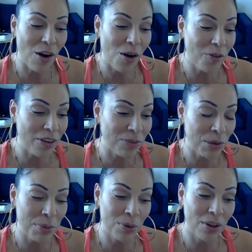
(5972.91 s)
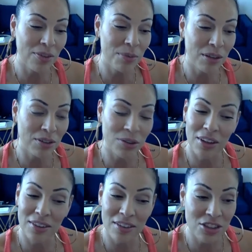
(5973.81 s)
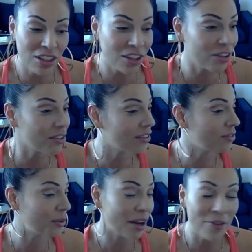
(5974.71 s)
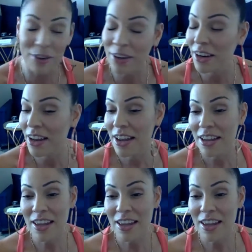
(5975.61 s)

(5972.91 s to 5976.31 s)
We evolve as people, as mixers, as engineers, as whatever,